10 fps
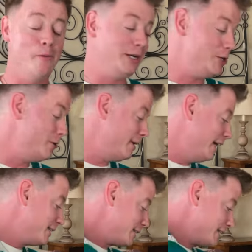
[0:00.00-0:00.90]
we do
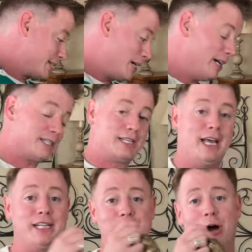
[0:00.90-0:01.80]
need to discuss
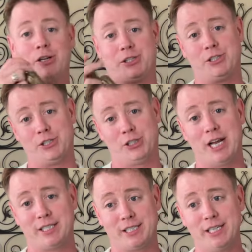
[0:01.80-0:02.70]
its Oscars
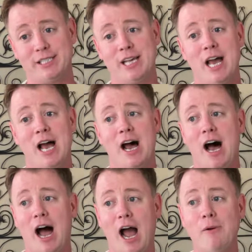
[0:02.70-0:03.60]
chances.
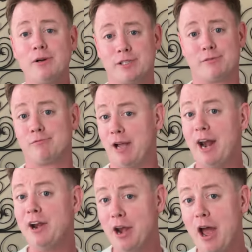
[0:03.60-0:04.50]
I was
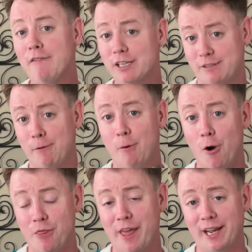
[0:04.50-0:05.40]
kind of nervous for
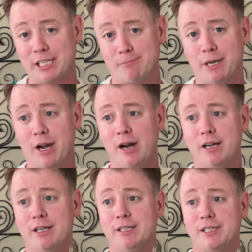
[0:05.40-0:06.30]
Poor Things
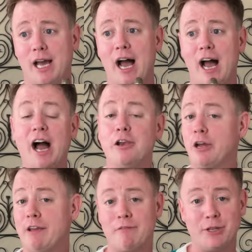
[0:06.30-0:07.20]
because
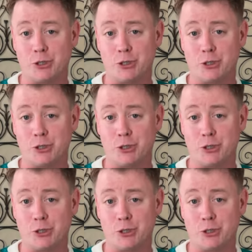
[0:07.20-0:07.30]
looking from the